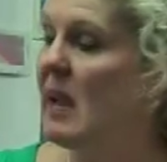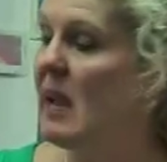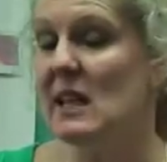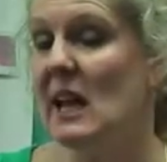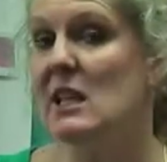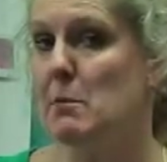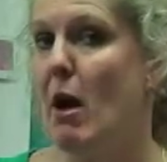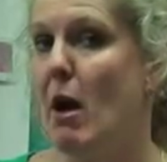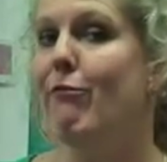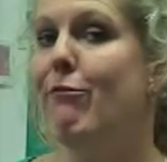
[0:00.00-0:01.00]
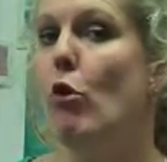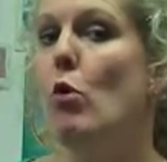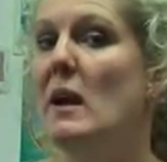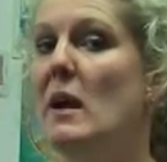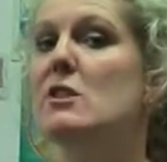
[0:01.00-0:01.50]
It takes about
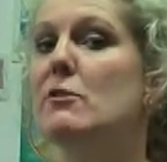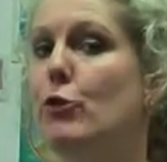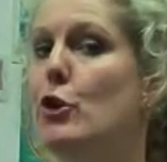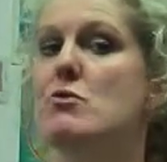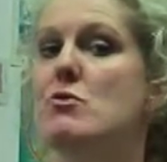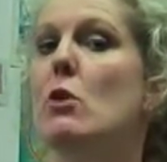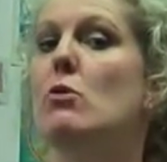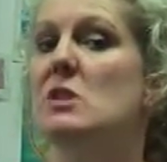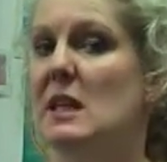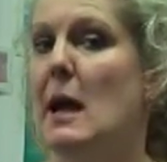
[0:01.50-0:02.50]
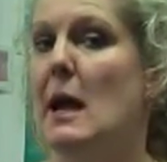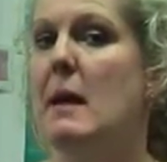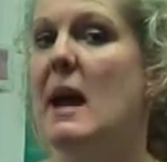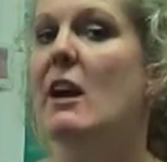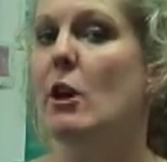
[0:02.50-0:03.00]
4 weeks for your results to come
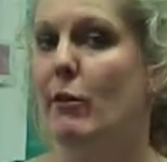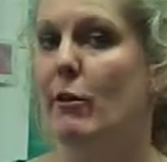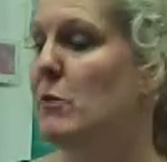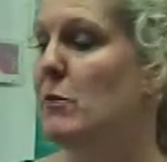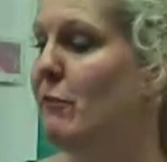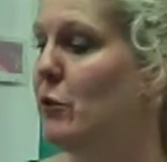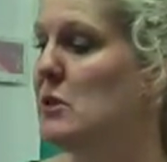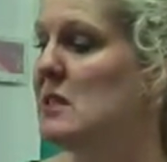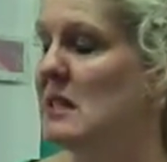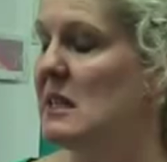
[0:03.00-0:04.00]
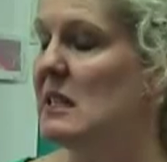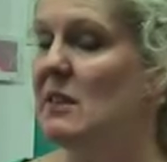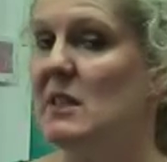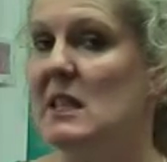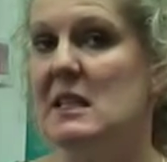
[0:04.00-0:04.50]
back from the food
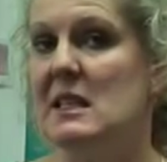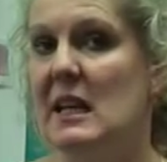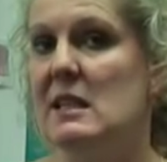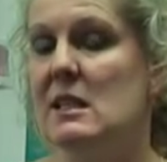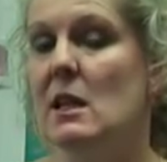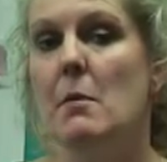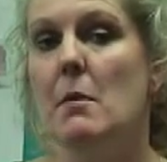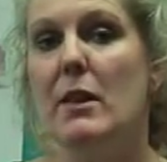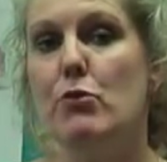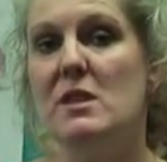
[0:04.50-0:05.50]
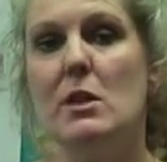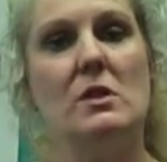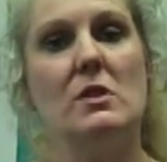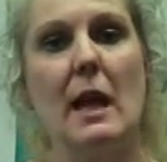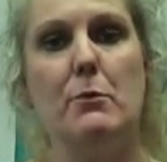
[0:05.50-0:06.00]
sensitivity test, but the
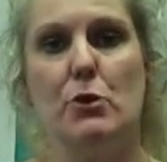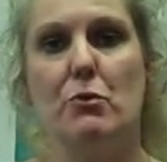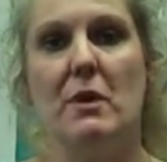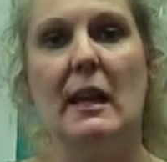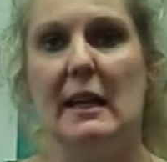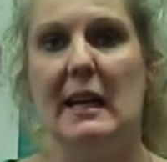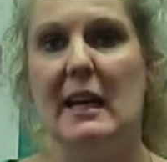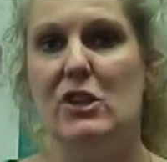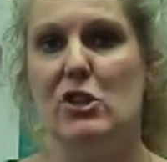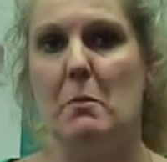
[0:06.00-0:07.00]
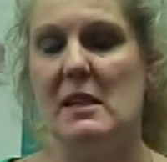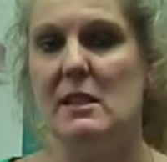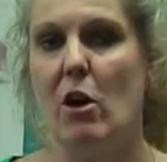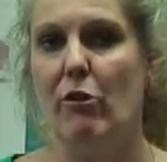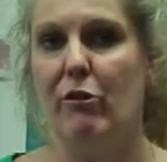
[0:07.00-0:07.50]
results come directly here to
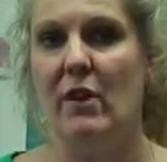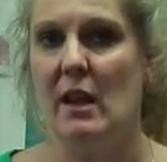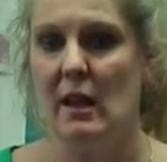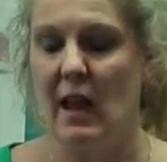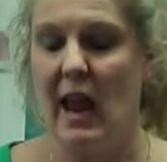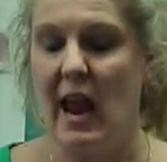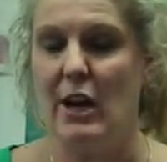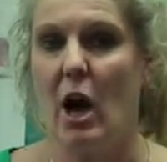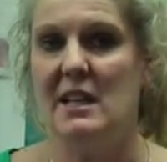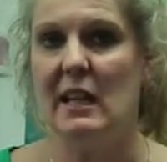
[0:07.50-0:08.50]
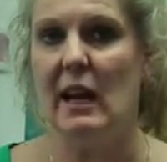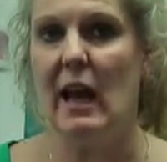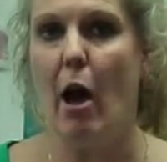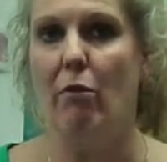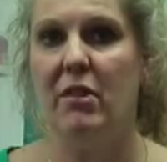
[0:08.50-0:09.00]
myself at Ideal
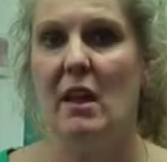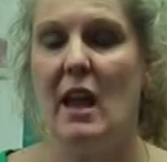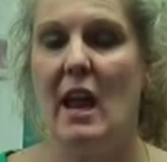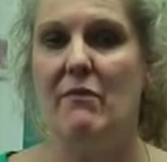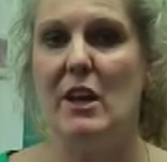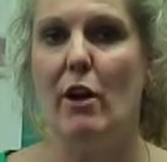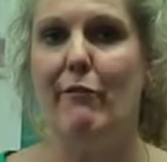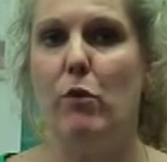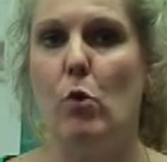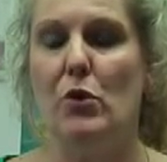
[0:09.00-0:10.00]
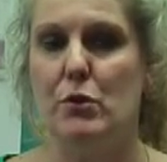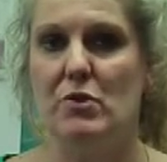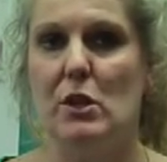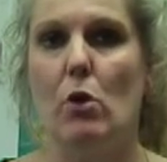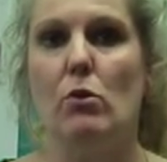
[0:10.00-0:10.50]
Health, and then I forward the
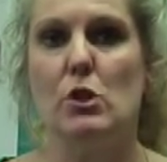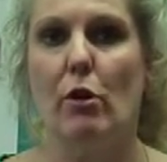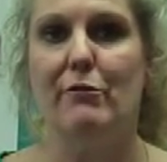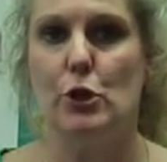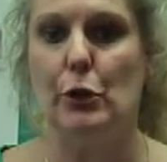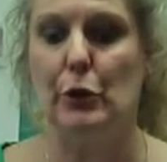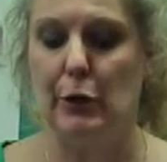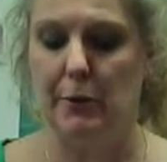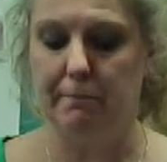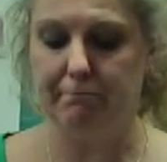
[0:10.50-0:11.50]
results off to you.